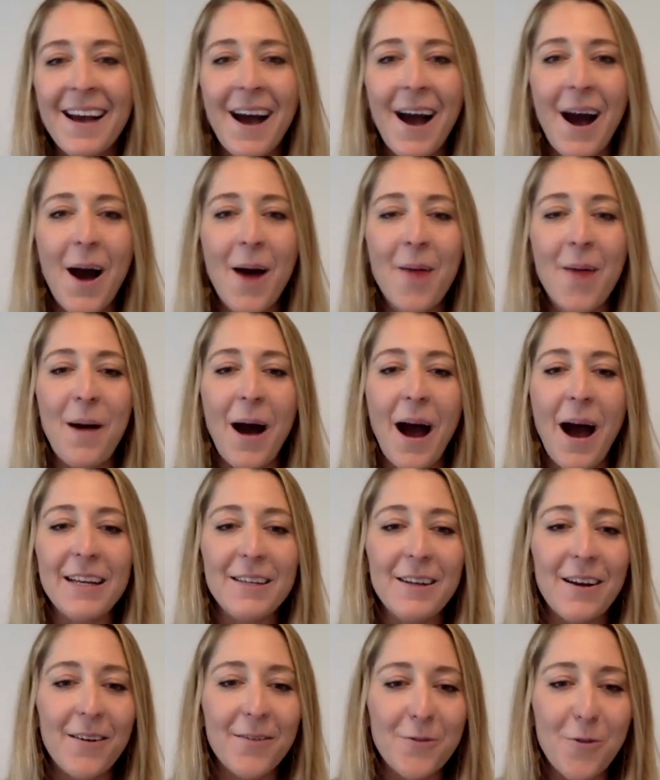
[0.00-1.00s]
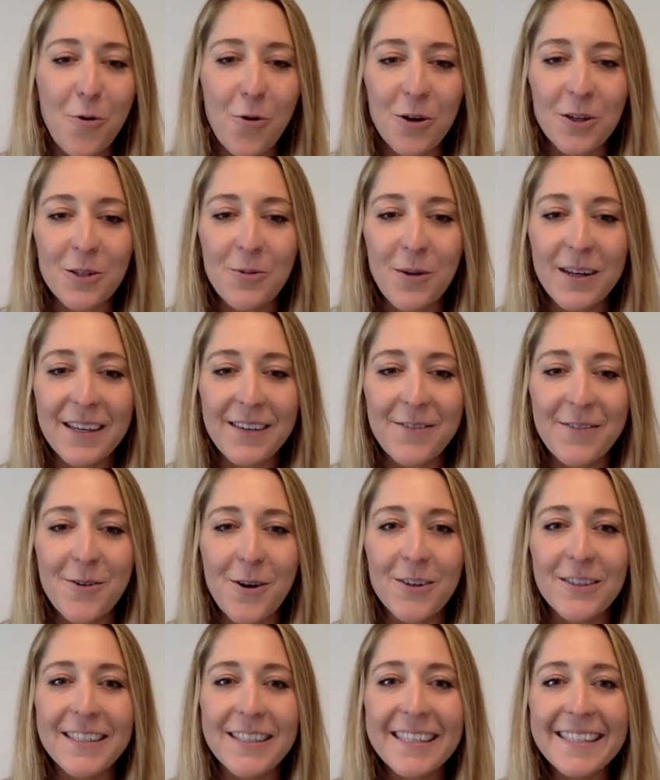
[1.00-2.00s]
I, of course, want to give you
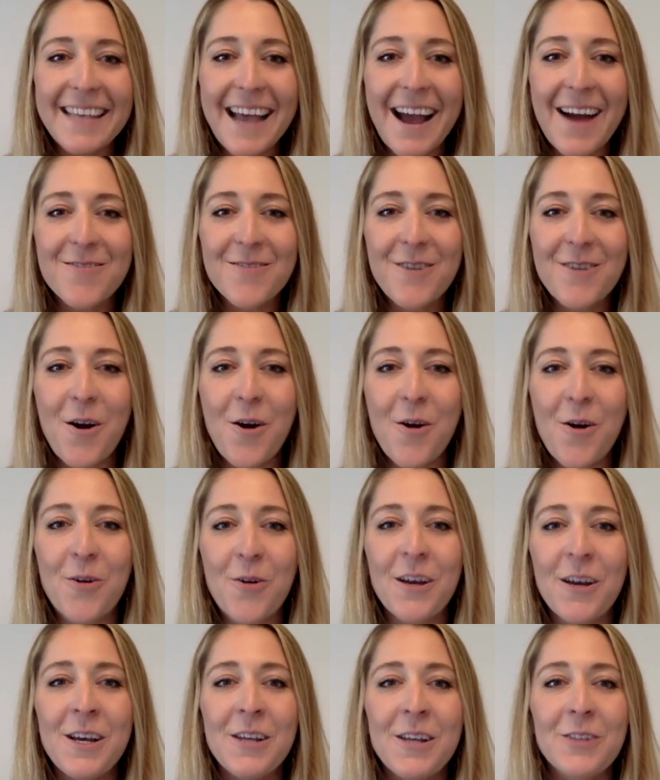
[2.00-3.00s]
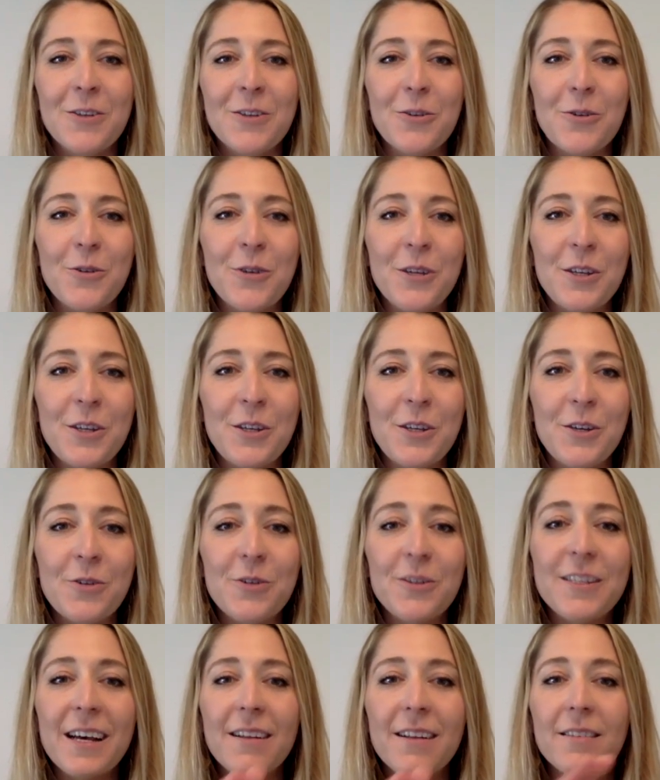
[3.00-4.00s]
our discount code. So you can
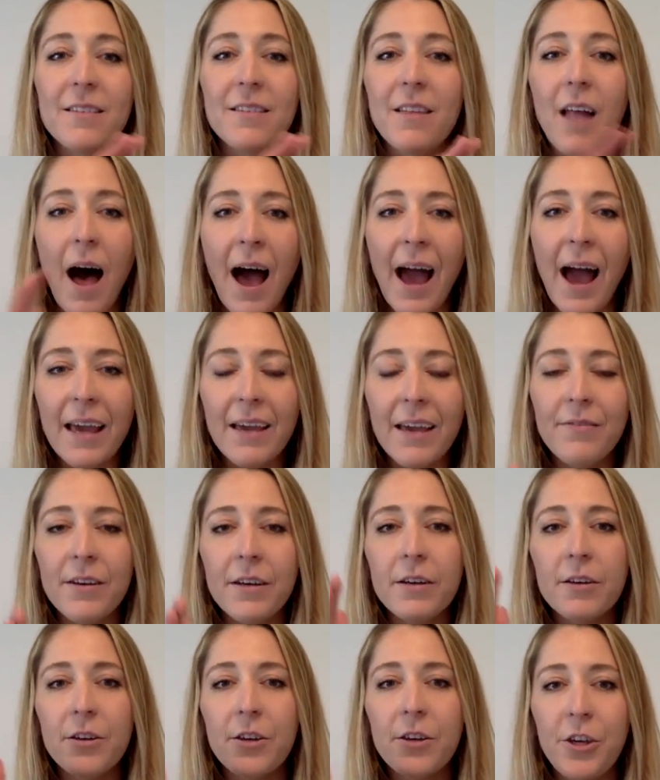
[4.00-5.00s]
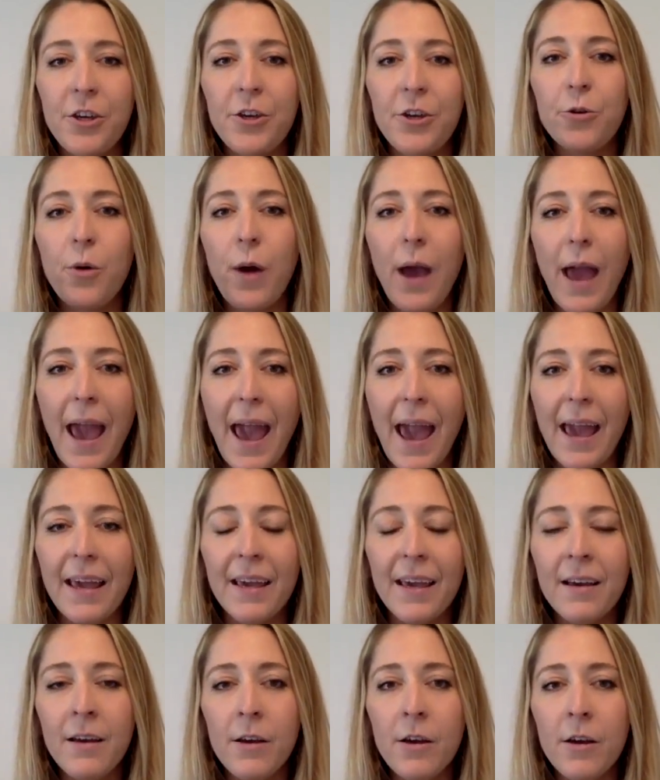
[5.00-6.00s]
use
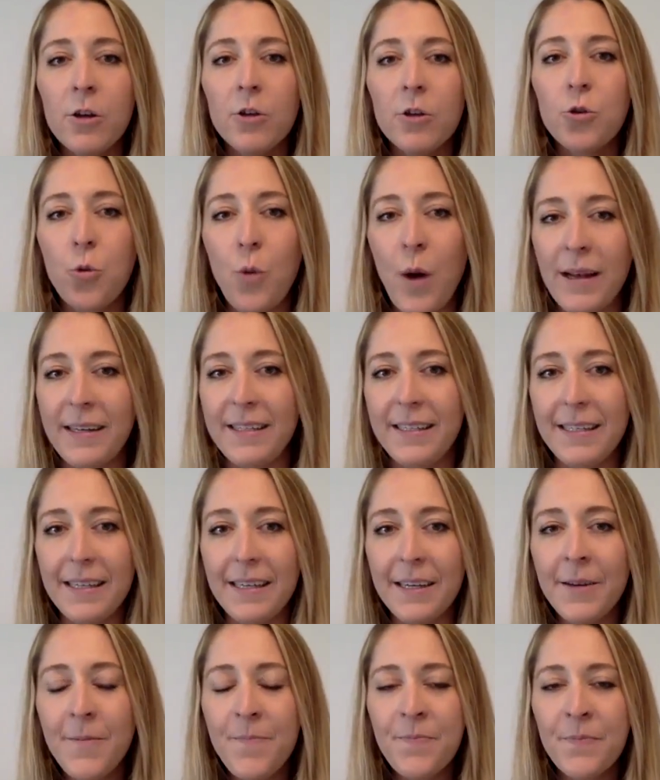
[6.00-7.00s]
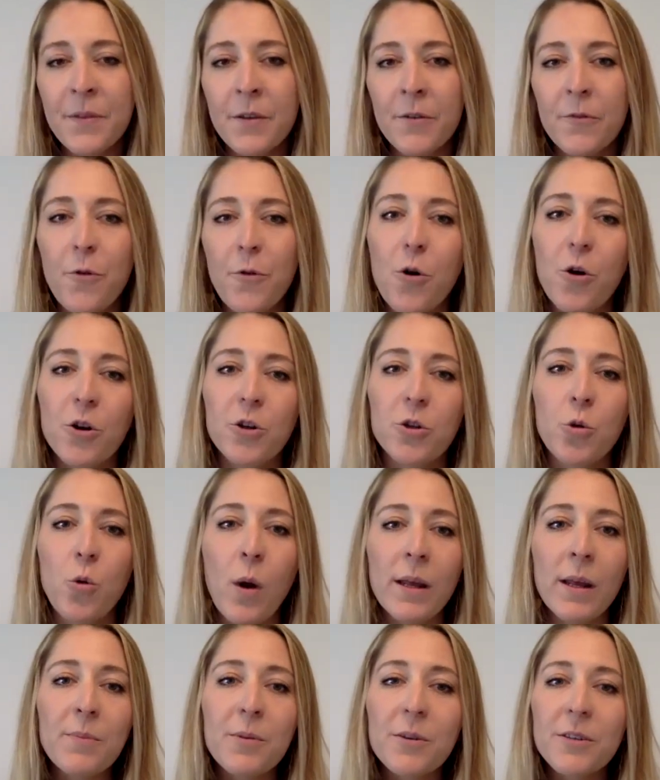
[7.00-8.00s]
LiveQA20 for
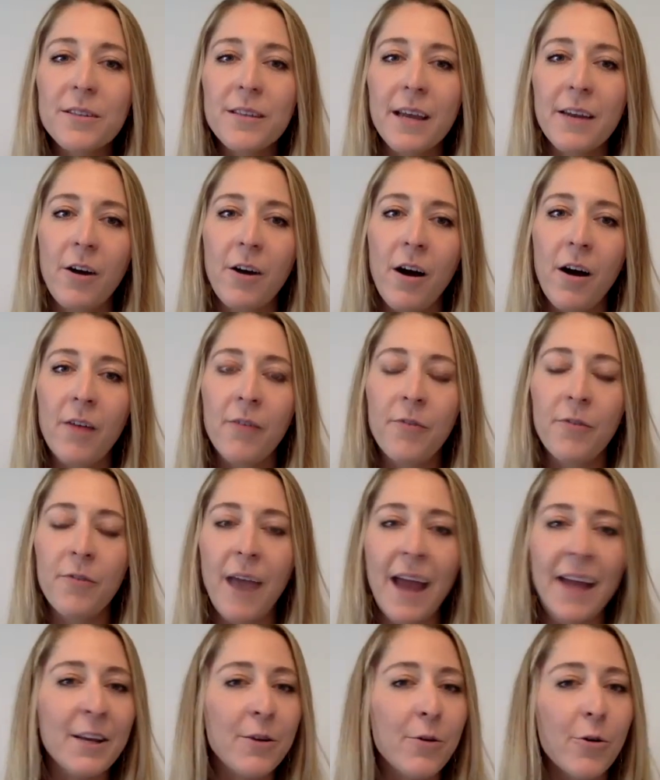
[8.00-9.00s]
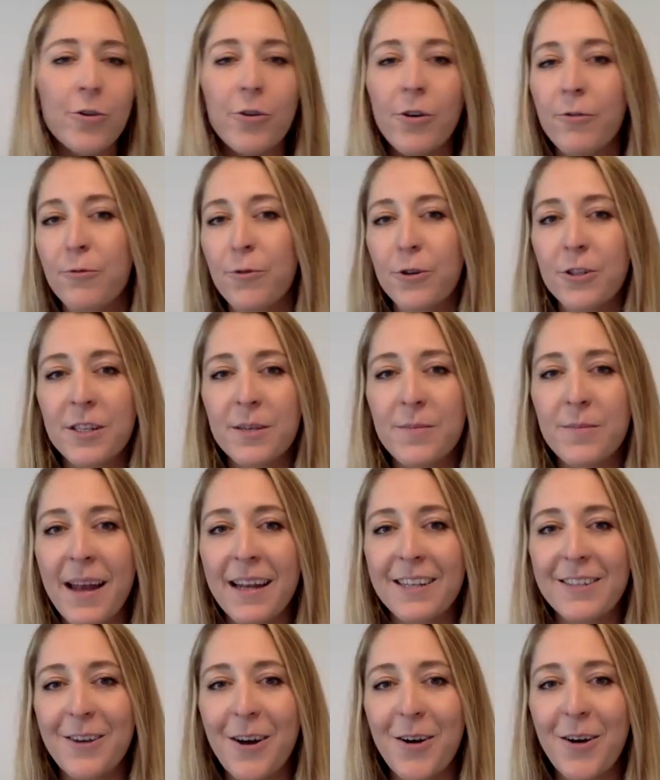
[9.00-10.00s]
20% off any order on
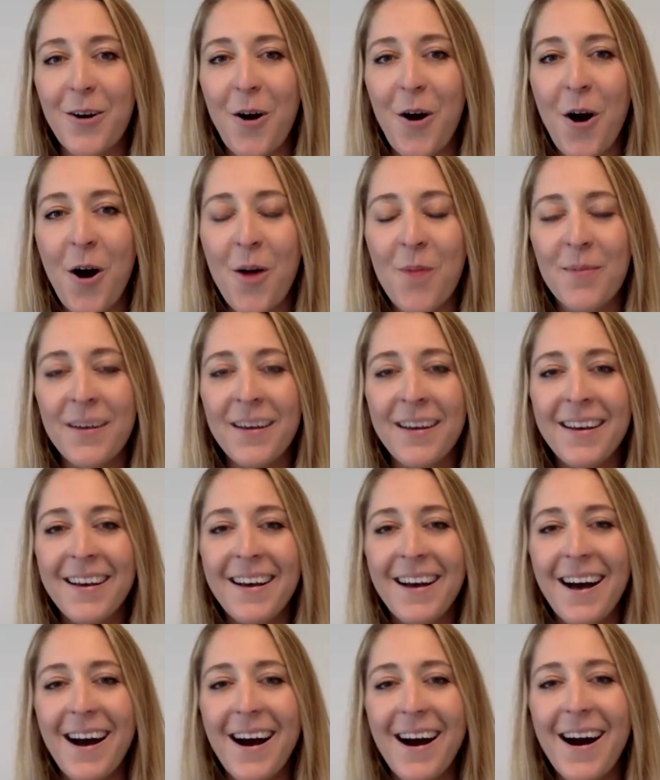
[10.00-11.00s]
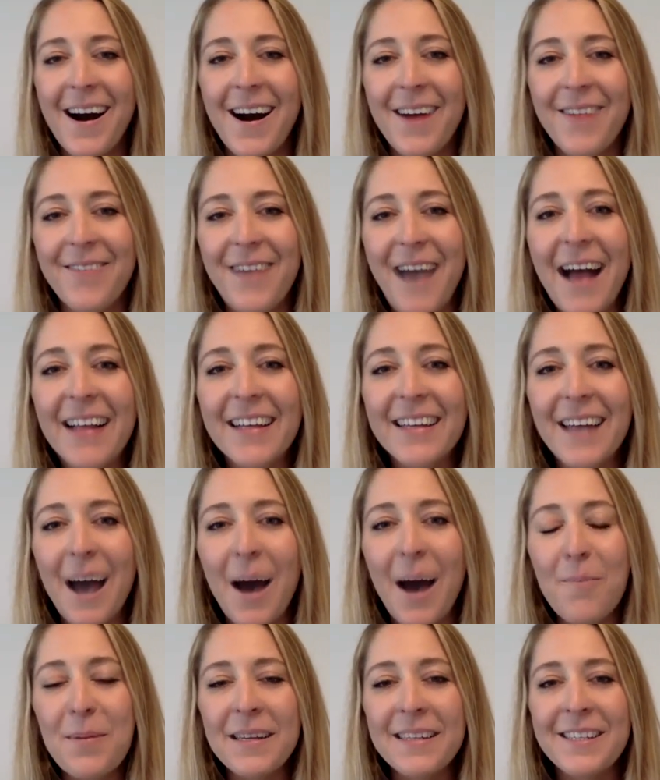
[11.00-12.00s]
foursigmatic.com, valid
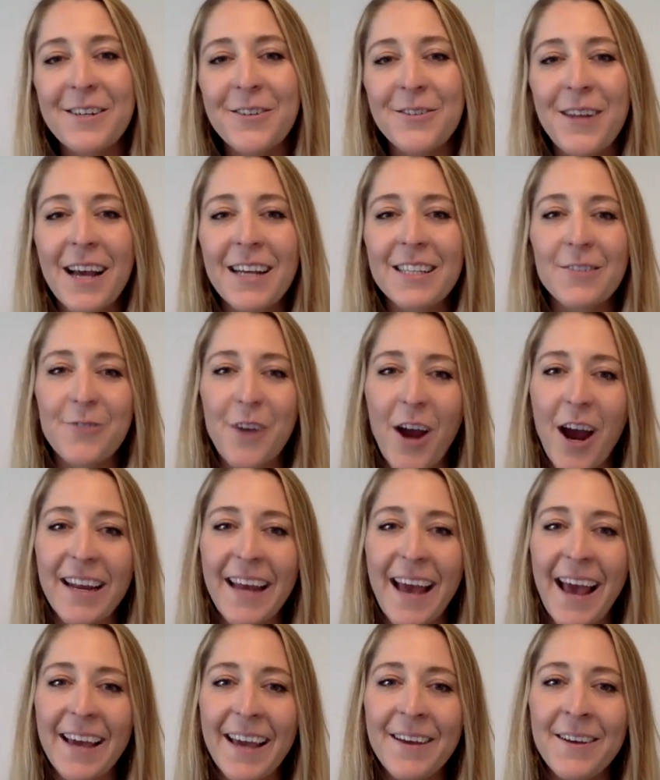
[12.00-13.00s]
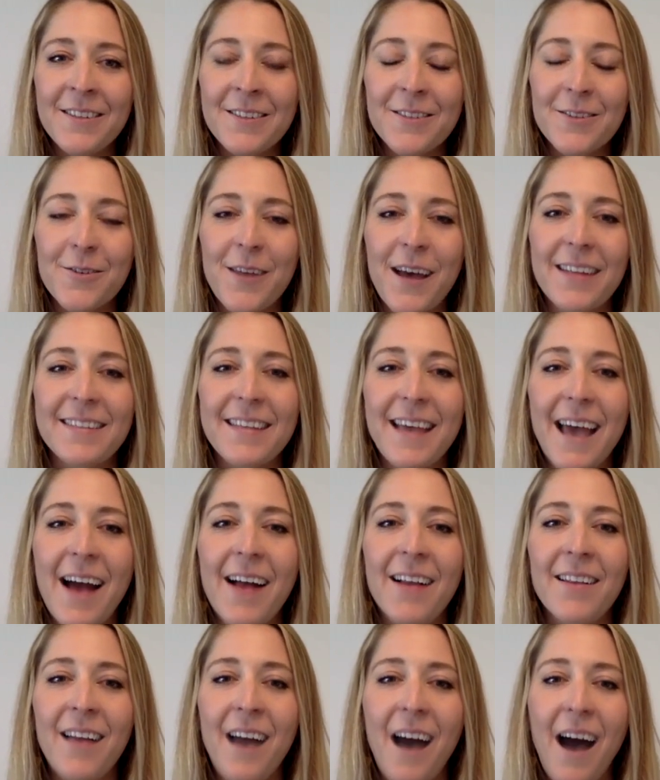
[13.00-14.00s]
up until next Friday. So that's
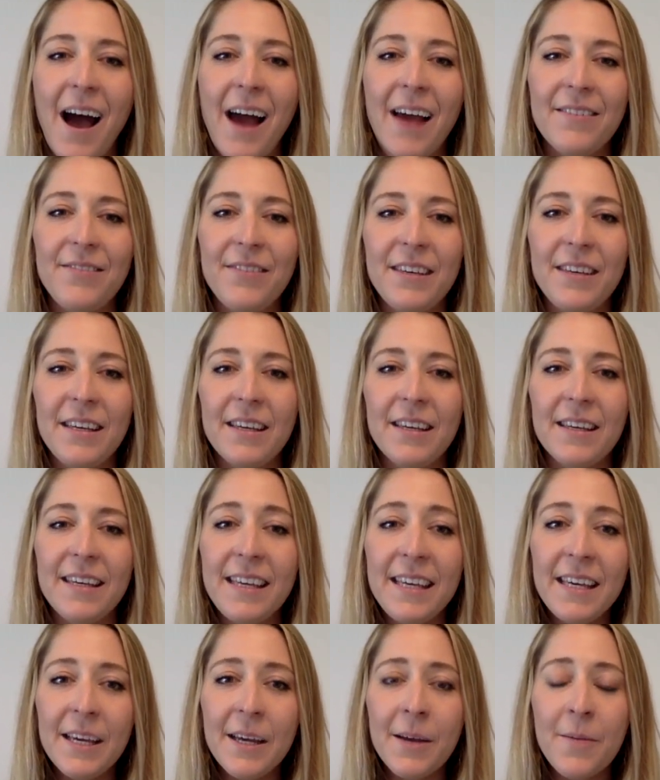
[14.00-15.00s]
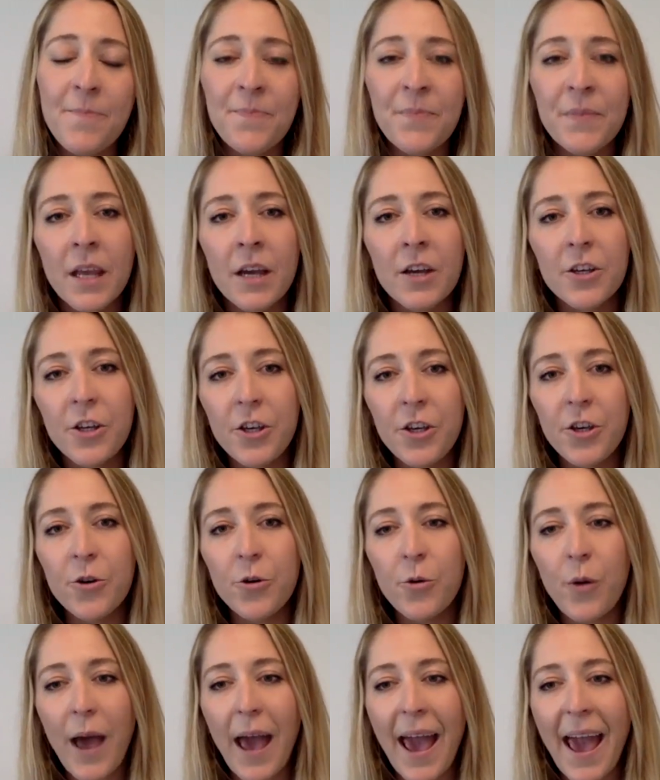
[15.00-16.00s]

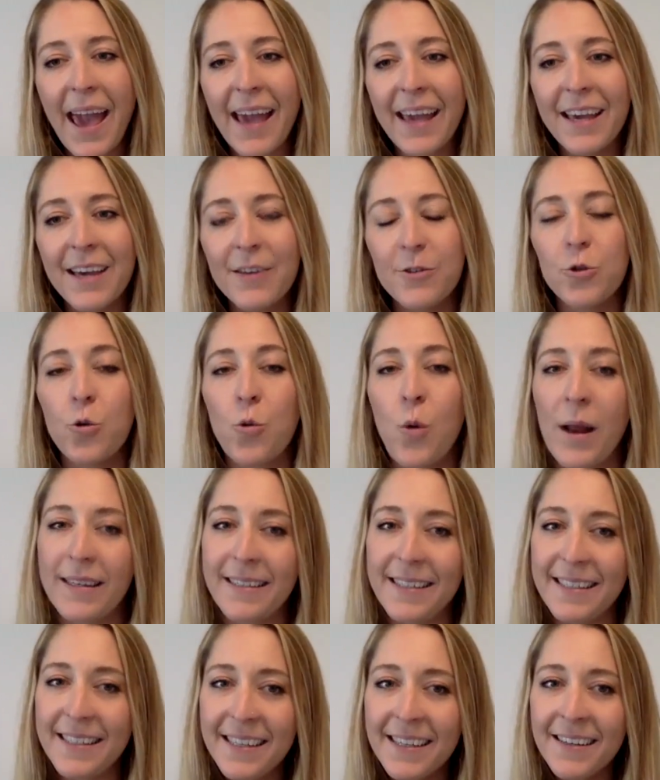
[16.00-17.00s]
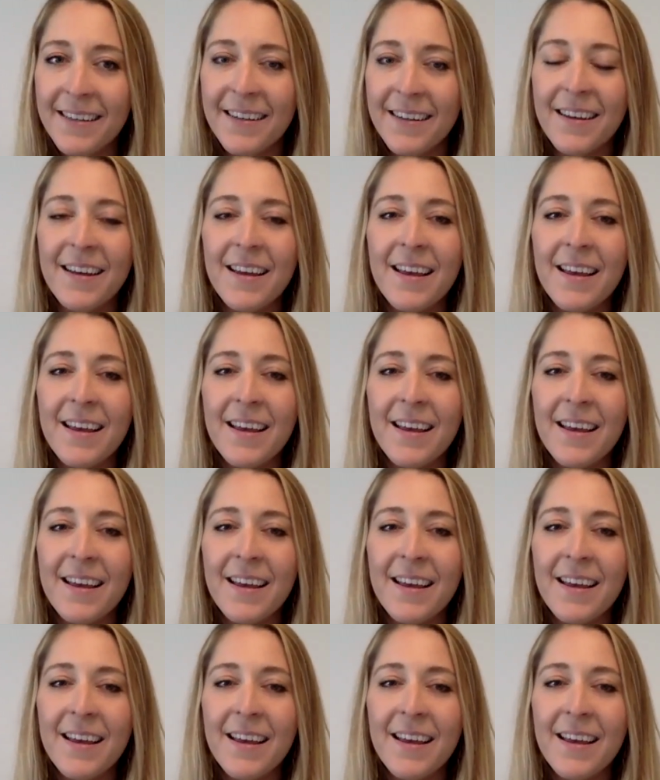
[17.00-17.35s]
LiveQA20.